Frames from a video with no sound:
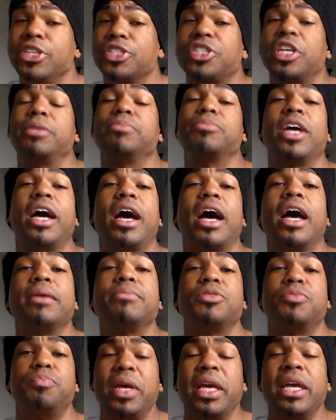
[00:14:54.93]

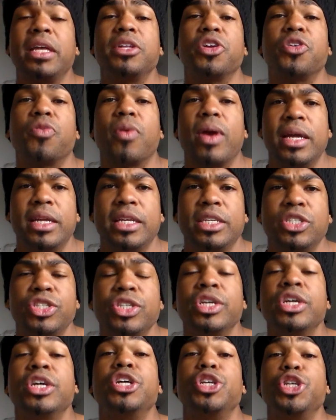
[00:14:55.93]
Sometimes being the
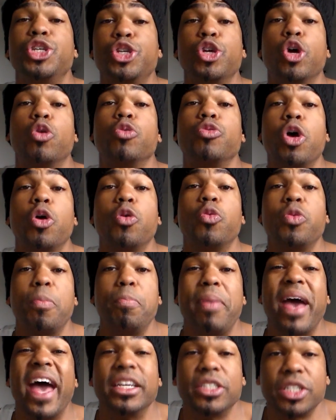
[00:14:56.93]
greatest, you don't know the
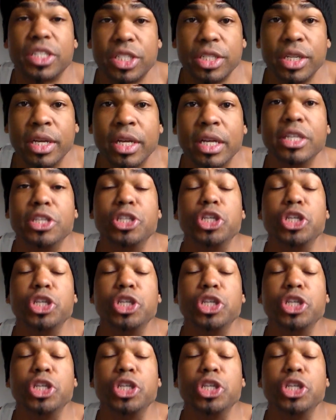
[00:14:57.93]
best.